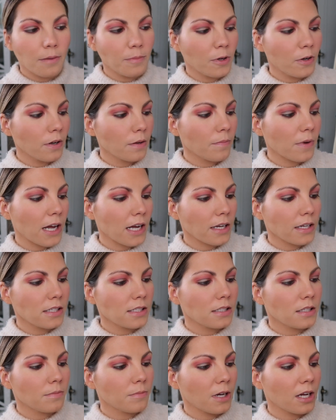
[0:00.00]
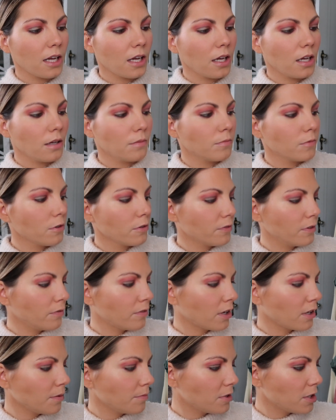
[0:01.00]
I'm going back into my Morphe
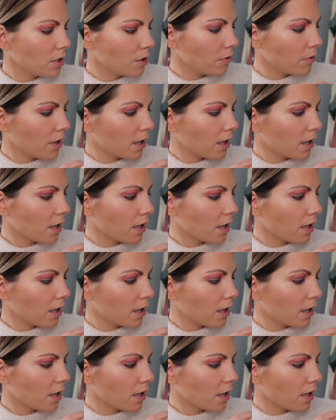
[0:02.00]
Volume 2